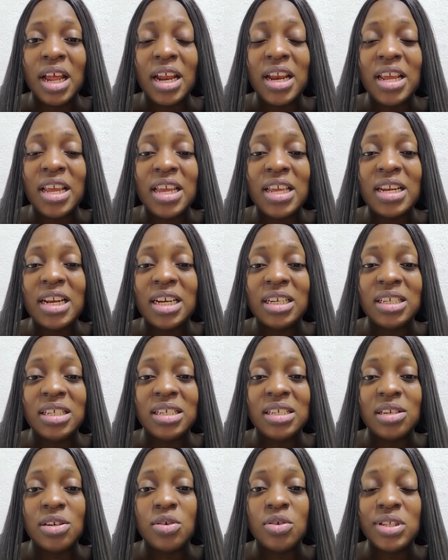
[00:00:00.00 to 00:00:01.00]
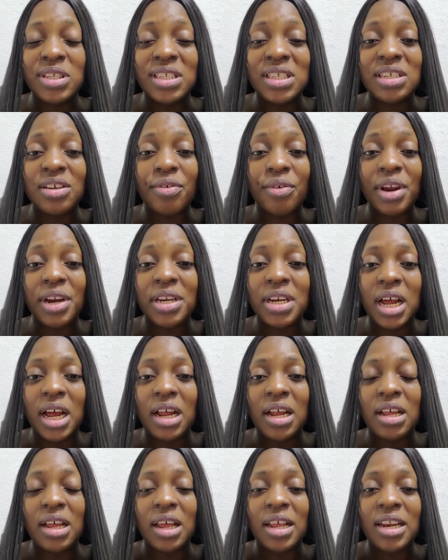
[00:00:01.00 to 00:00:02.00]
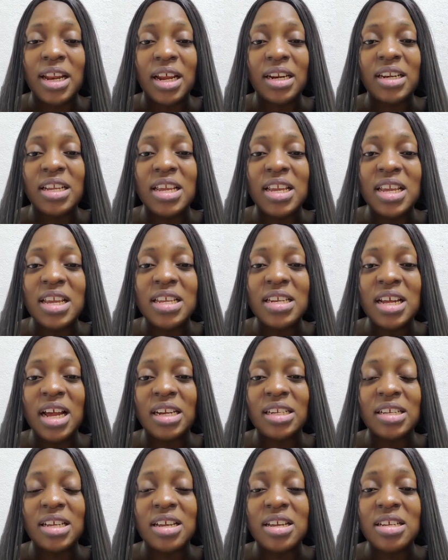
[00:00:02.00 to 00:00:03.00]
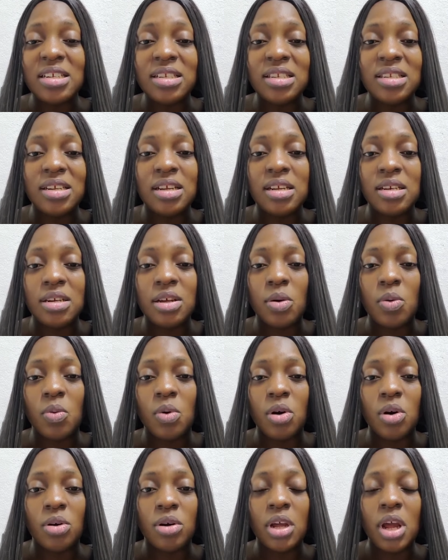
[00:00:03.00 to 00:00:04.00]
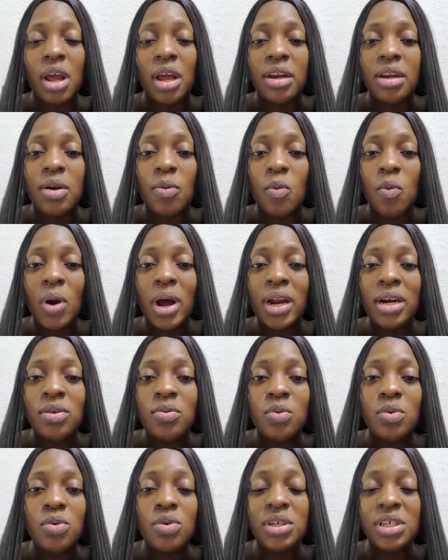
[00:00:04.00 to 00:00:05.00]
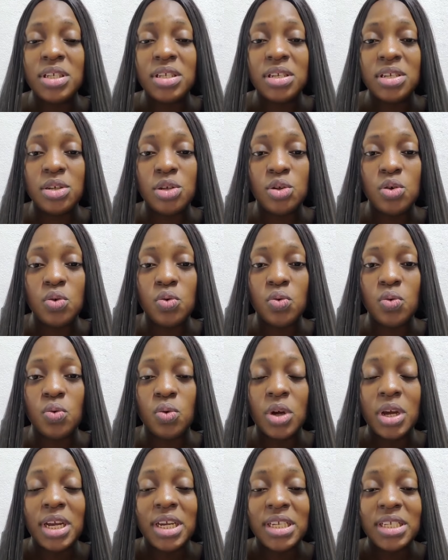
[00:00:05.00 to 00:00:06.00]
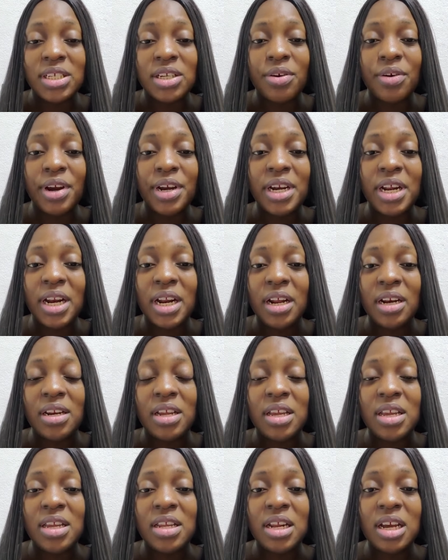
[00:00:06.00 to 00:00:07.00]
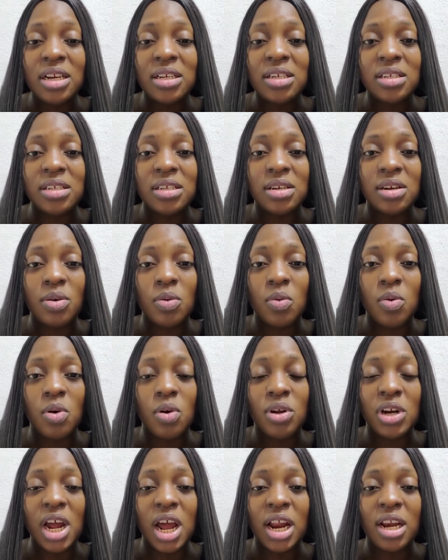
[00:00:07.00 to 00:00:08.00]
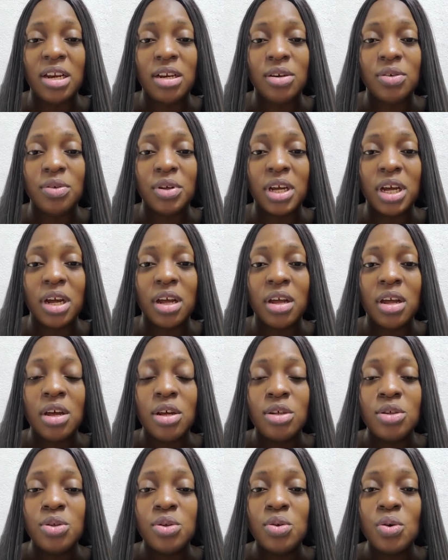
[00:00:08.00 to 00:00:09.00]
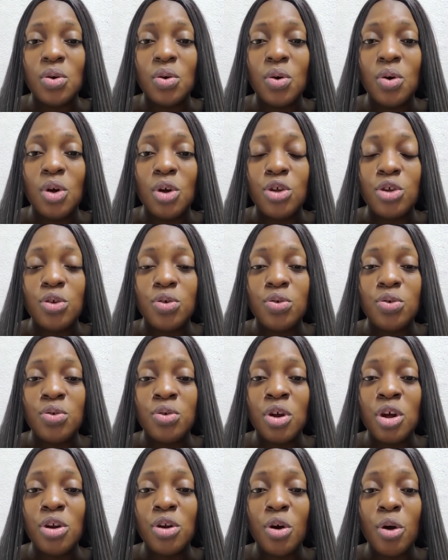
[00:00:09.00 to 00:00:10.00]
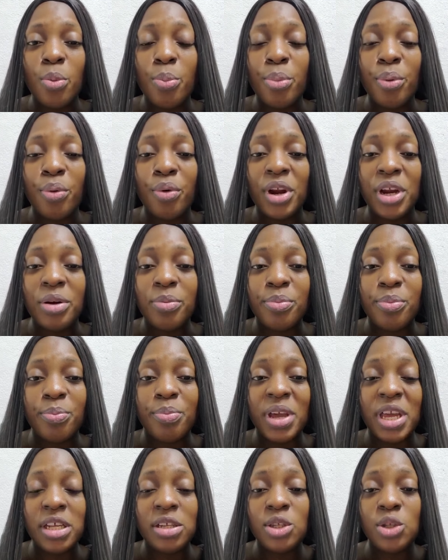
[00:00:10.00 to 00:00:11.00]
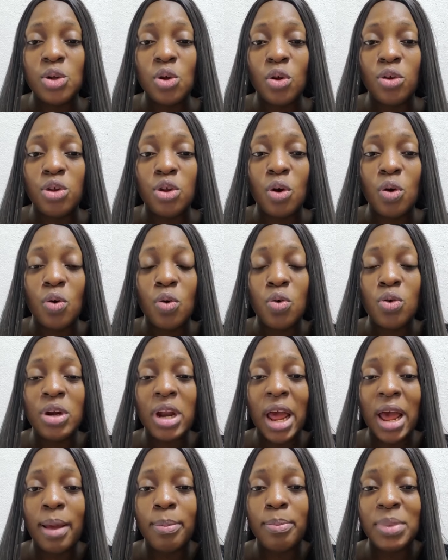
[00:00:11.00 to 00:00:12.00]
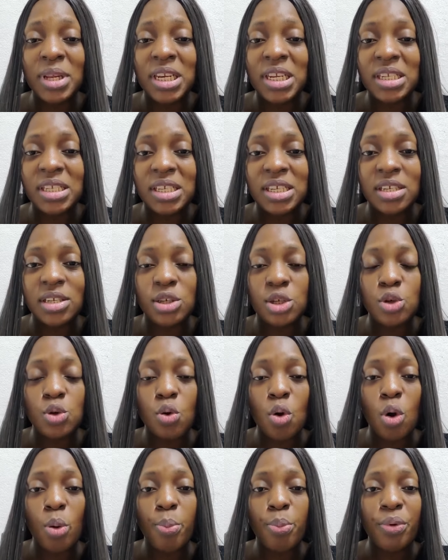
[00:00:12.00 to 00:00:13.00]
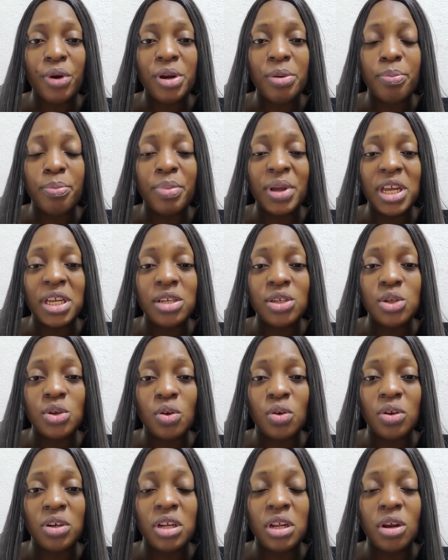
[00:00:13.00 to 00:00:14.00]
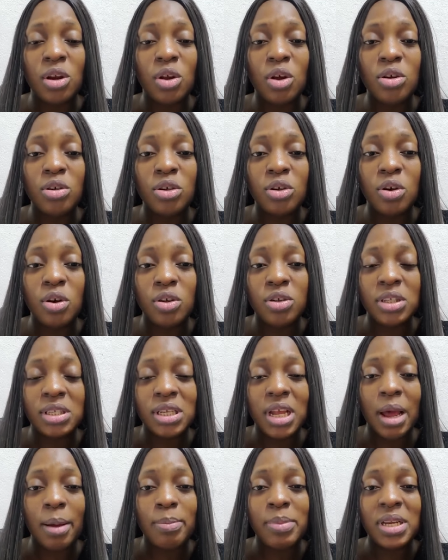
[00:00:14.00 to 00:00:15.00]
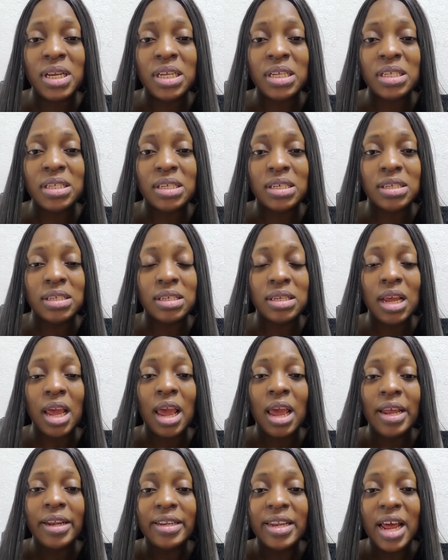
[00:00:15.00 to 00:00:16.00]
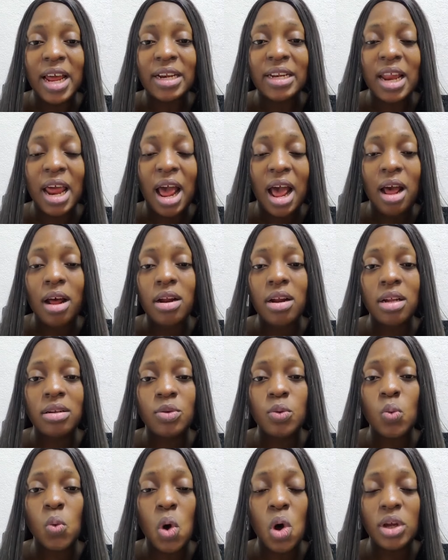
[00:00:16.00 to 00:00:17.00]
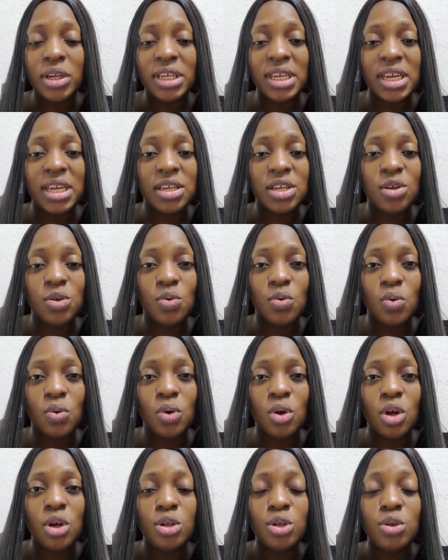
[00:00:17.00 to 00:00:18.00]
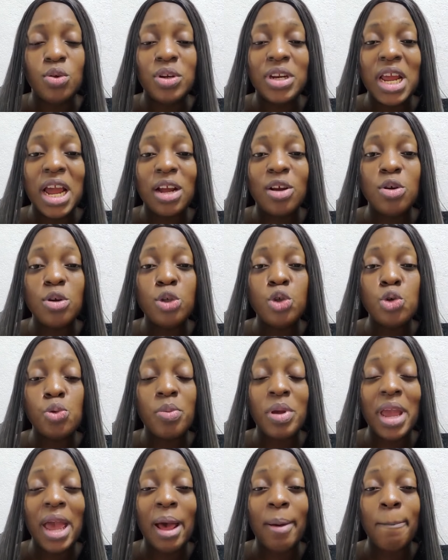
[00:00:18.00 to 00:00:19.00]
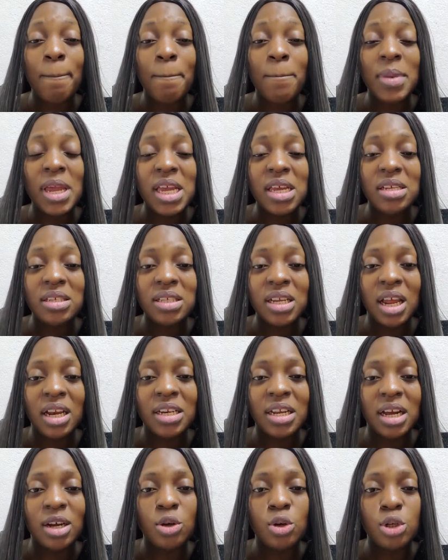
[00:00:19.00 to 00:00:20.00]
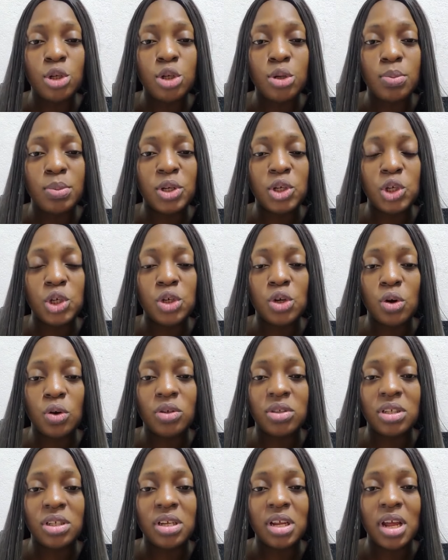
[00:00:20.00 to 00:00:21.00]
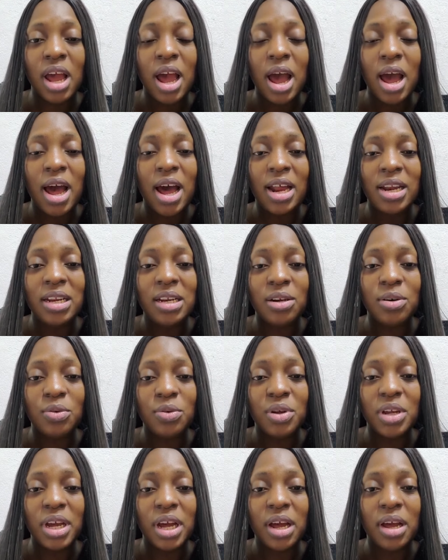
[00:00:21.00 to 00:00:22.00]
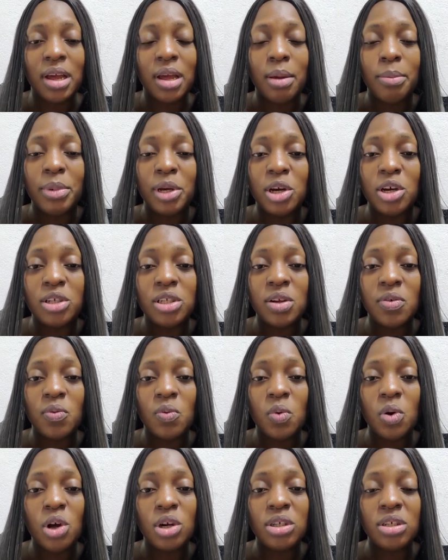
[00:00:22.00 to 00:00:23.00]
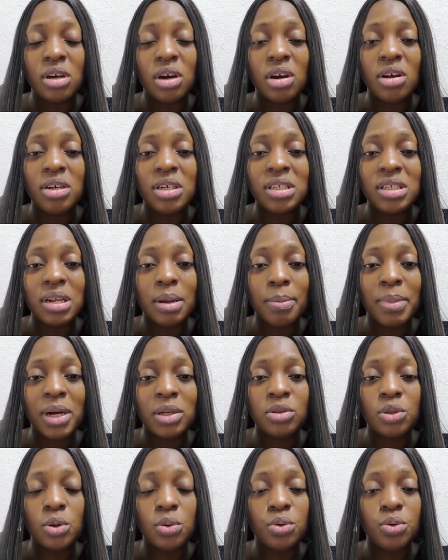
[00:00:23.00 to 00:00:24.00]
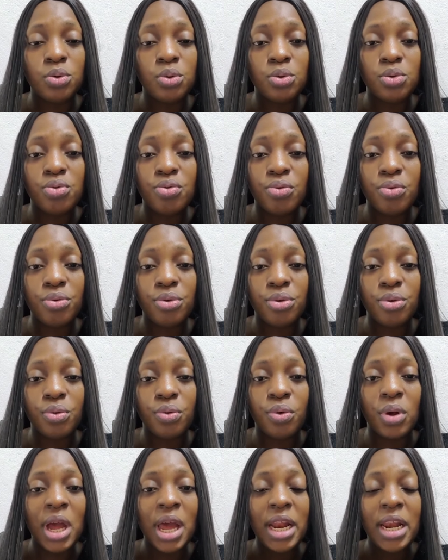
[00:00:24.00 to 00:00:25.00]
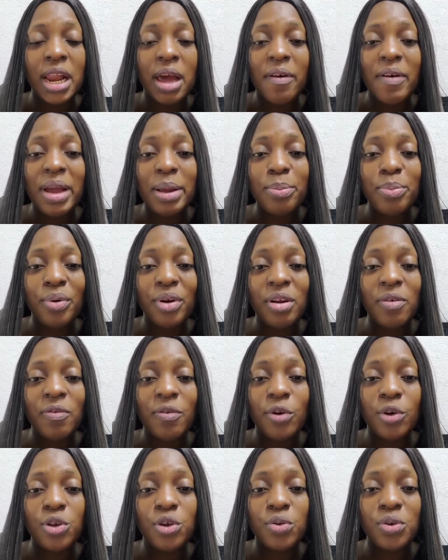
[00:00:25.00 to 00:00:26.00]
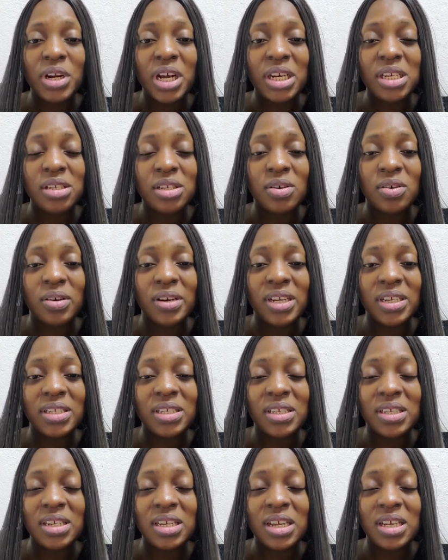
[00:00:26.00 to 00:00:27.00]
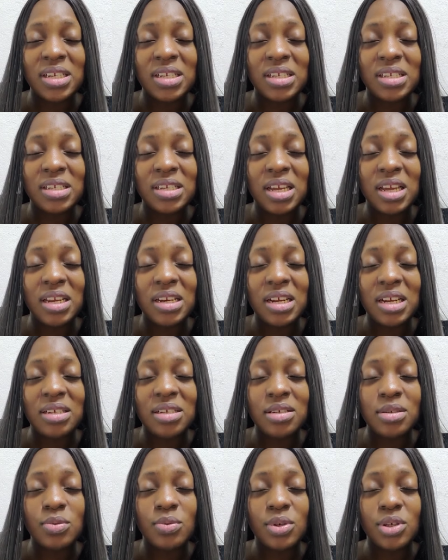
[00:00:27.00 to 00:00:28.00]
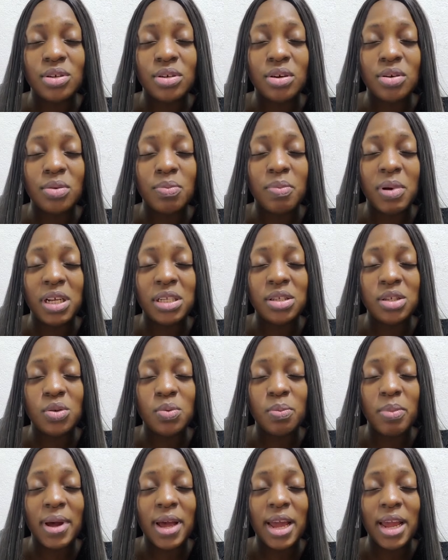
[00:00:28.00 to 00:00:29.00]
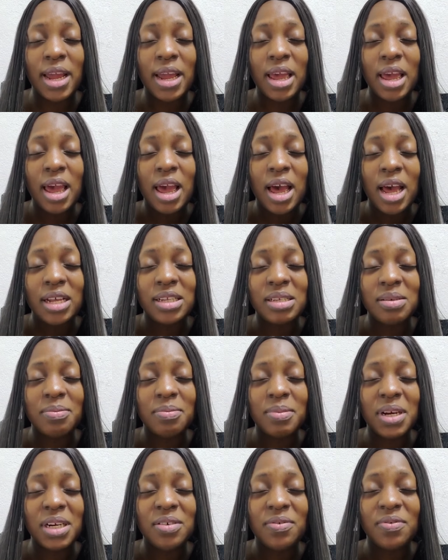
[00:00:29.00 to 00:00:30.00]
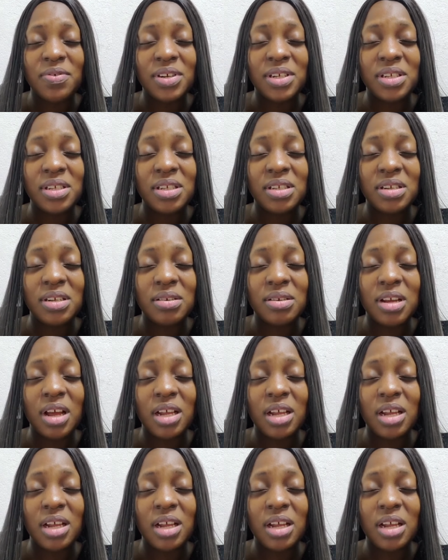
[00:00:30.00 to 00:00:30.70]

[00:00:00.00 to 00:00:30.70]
that he that is in us is greater than he that is in the world. The one who is in you is greater than he that is in the world. Hallelujah. So you do not operate based on your own abilities. You operate based on the Lord God's abilities that are at work in you. So they are going to be amazed and they are going to be shocked. Hallelujah, because of what God is about to do through you. Now I pray for you that is connecting here this day, that this word do not pass you by as it manifests